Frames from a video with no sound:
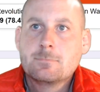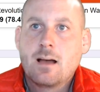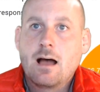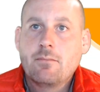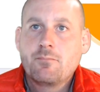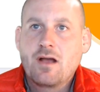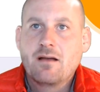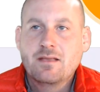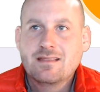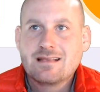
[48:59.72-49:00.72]
I'm impressed. I
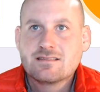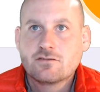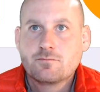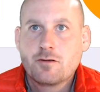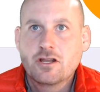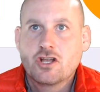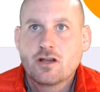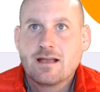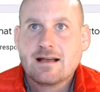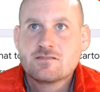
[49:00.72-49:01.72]
mean, that's pretty
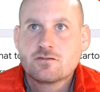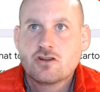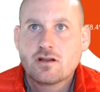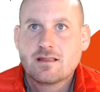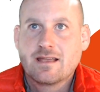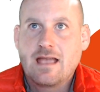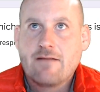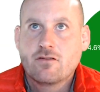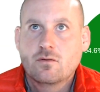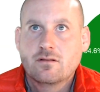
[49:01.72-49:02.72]
good, guys. We're talking like
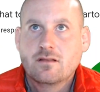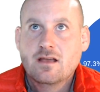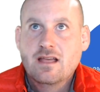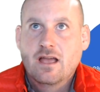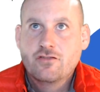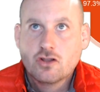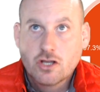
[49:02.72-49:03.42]
if you look at